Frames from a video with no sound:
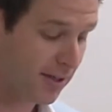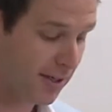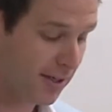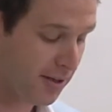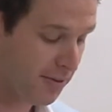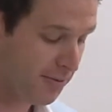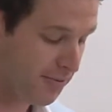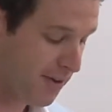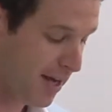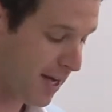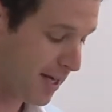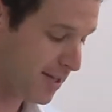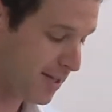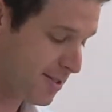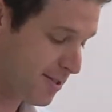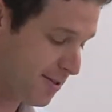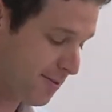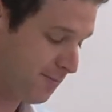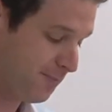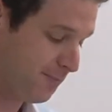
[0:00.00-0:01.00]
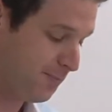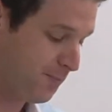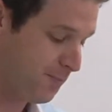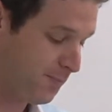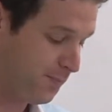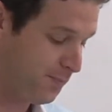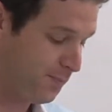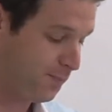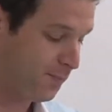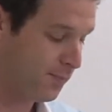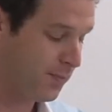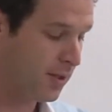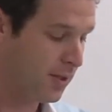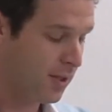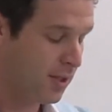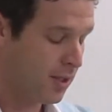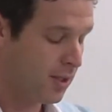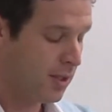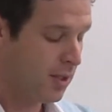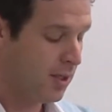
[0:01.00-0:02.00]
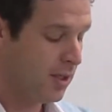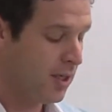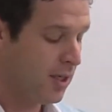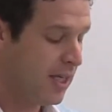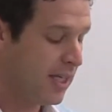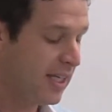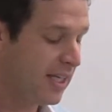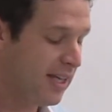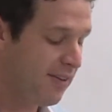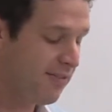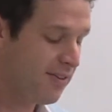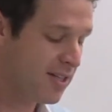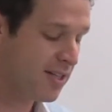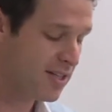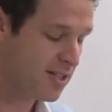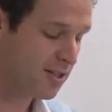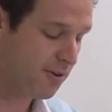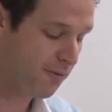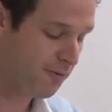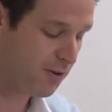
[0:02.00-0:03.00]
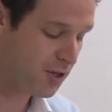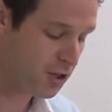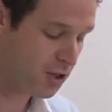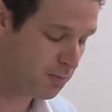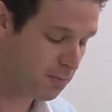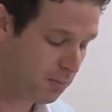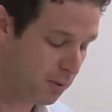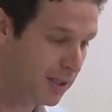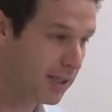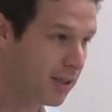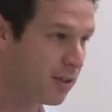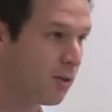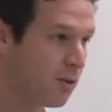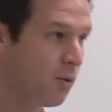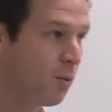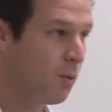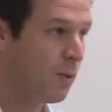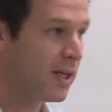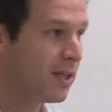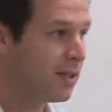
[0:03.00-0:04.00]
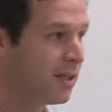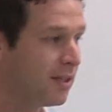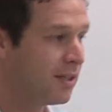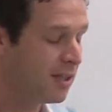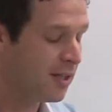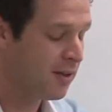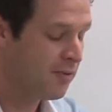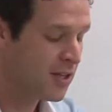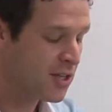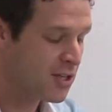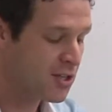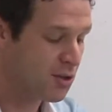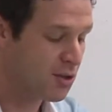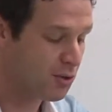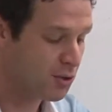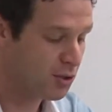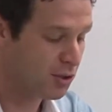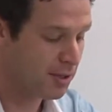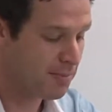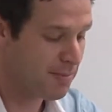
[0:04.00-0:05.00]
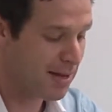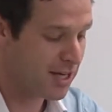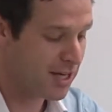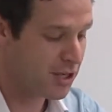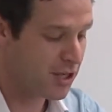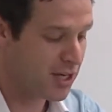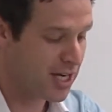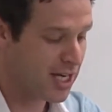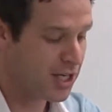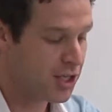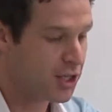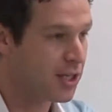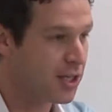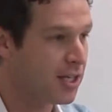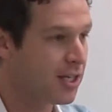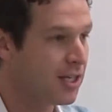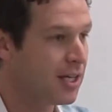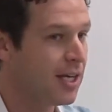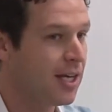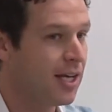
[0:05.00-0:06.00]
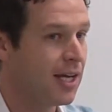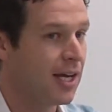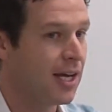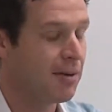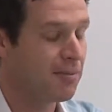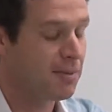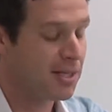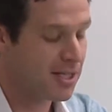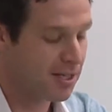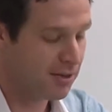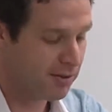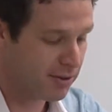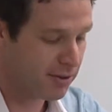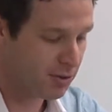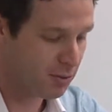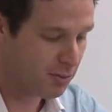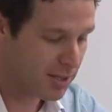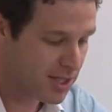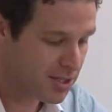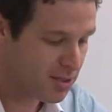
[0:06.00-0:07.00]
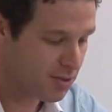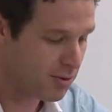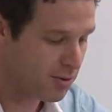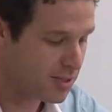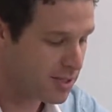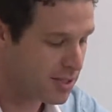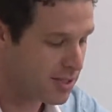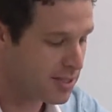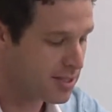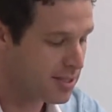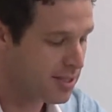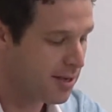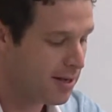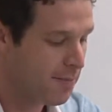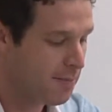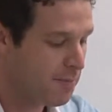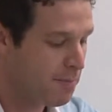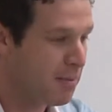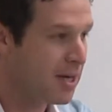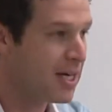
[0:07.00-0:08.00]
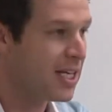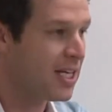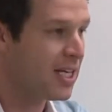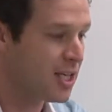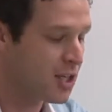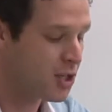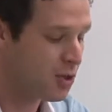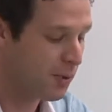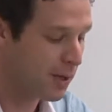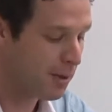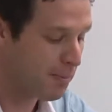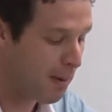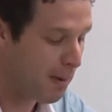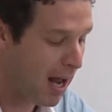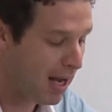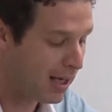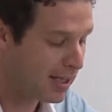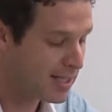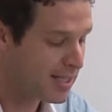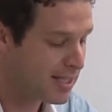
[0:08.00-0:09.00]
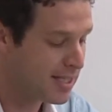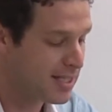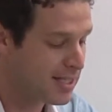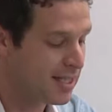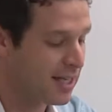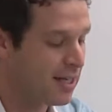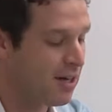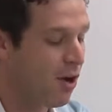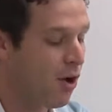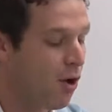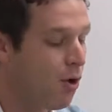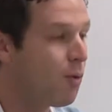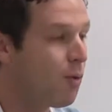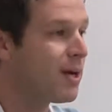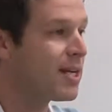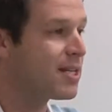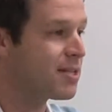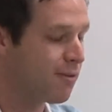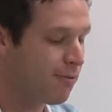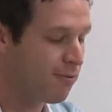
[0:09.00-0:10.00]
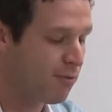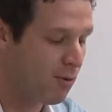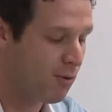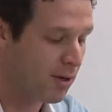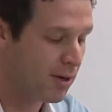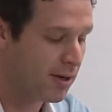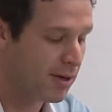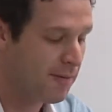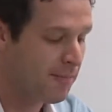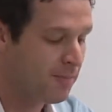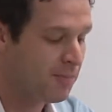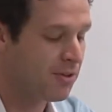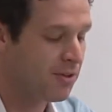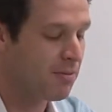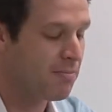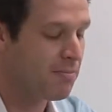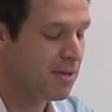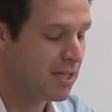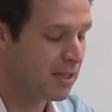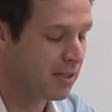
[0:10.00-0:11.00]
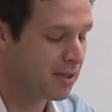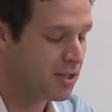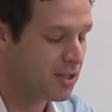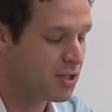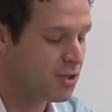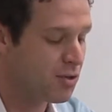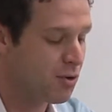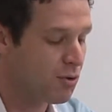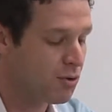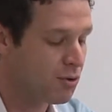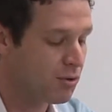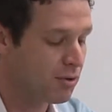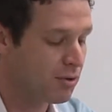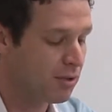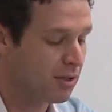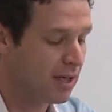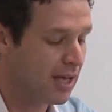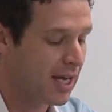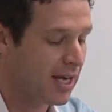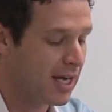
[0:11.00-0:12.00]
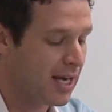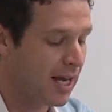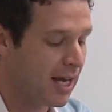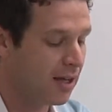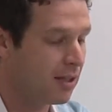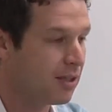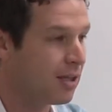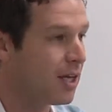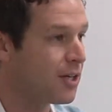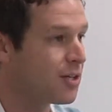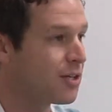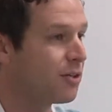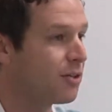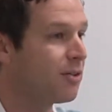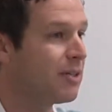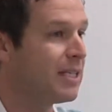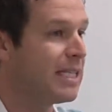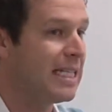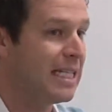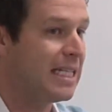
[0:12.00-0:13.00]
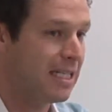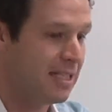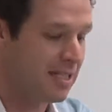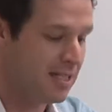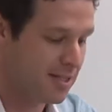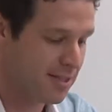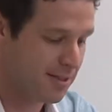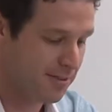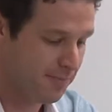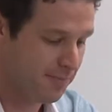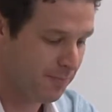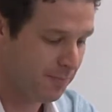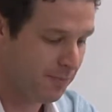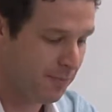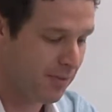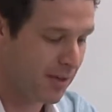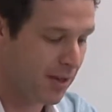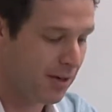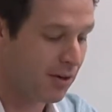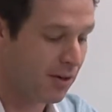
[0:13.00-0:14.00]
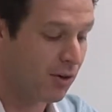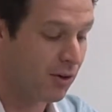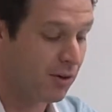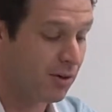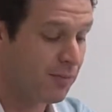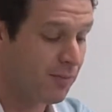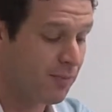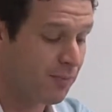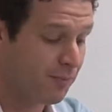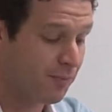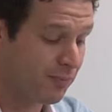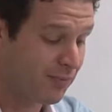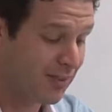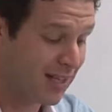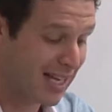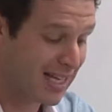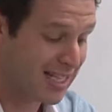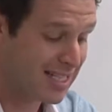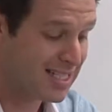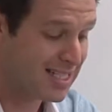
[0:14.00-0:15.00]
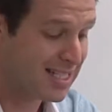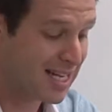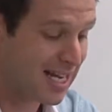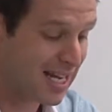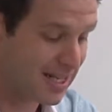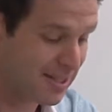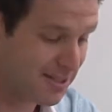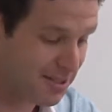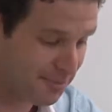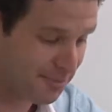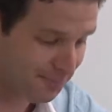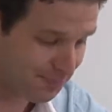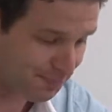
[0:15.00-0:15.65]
it affects. Given sufficient political will, social imagination, and material resources, money-issuing polities can always afford to meet the social and ecological needs that are extant.